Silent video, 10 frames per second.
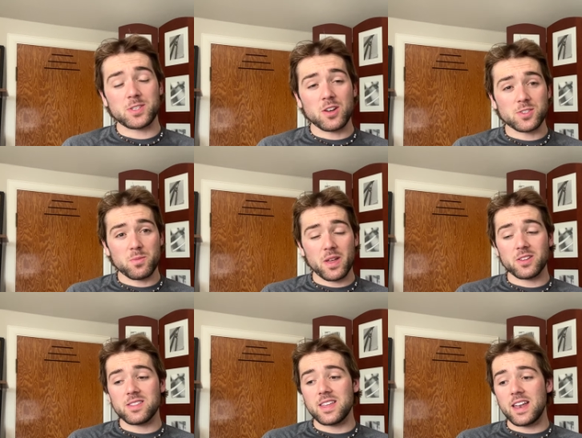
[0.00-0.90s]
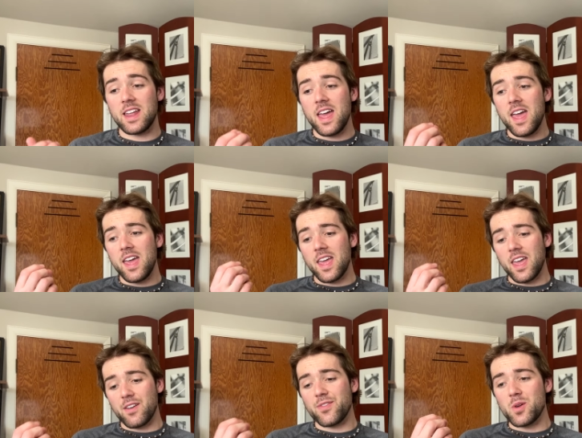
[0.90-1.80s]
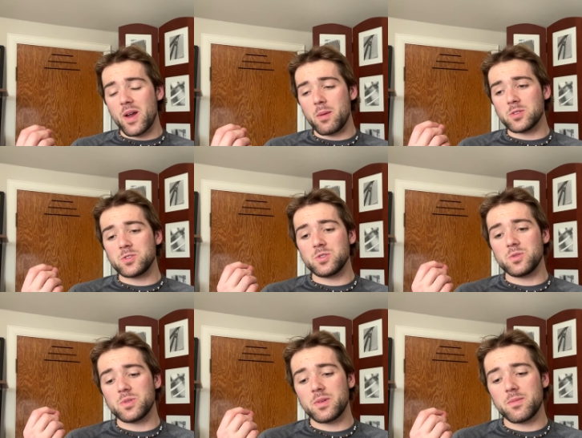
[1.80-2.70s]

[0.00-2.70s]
is also built that if you're able to